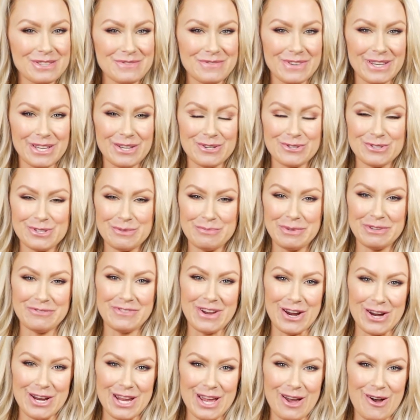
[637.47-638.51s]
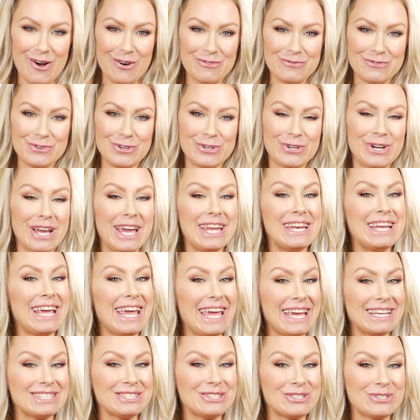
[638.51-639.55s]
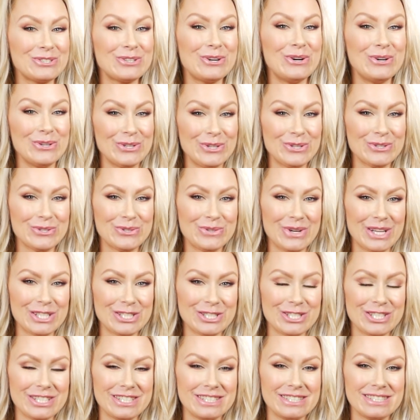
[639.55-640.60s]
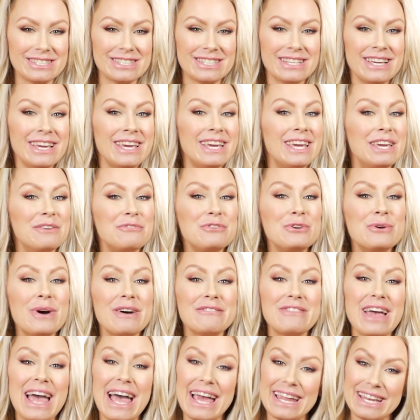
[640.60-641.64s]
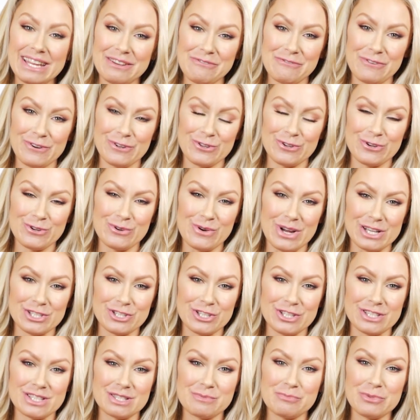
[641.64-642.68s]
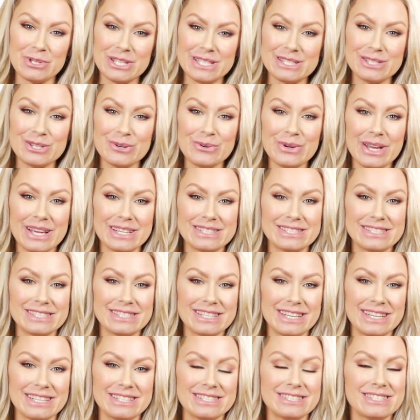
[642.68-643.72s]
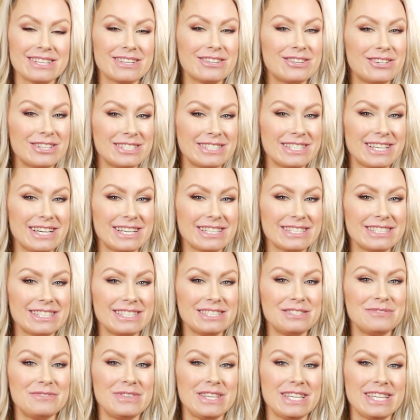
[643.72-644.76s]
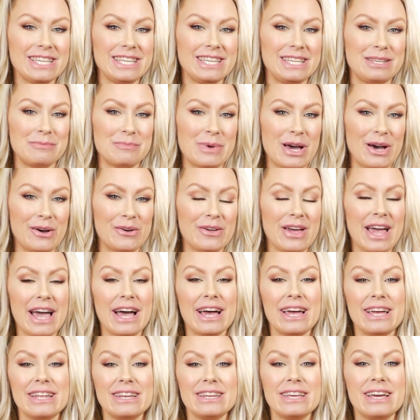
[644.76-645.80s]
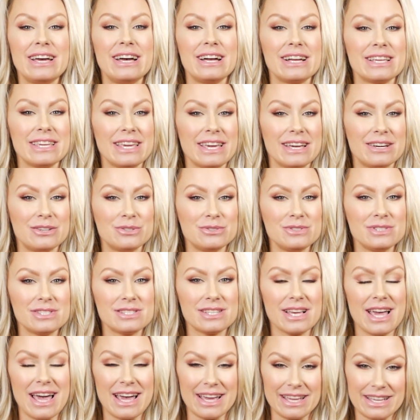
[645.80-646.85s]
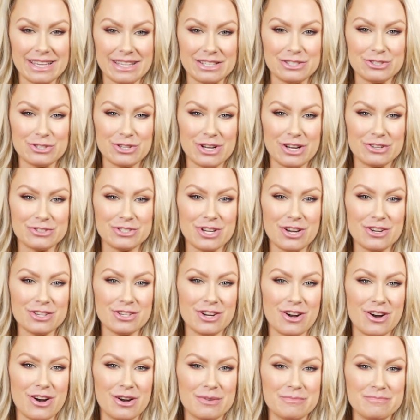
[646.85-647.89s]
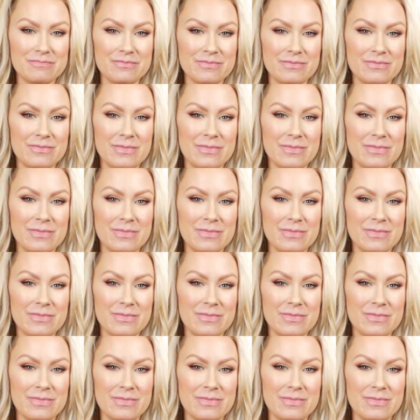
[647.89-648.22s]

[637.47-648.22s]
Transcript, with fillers: this video to be very helpful and it answered all your questions. If you have any further questions, please don't hesitate to contact us via email at accounts at hidden crown dot com.